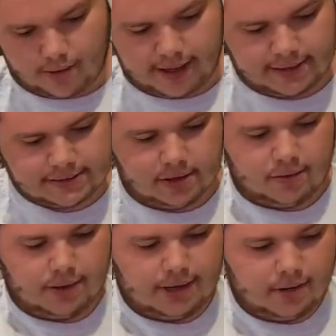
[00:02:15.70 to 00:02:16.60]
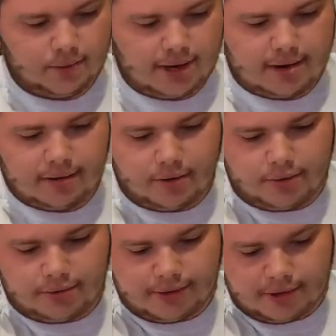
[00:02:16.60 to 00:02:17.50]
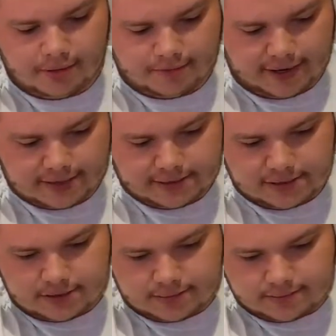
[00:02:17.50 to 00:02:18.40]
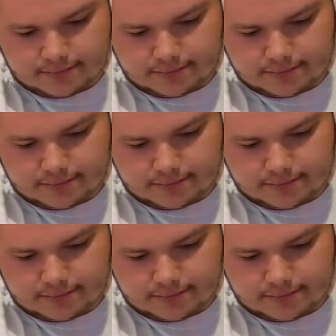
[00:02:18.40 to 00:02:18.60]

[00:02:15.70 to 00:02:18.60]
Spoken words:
then while that's going, we kind of go a little faster,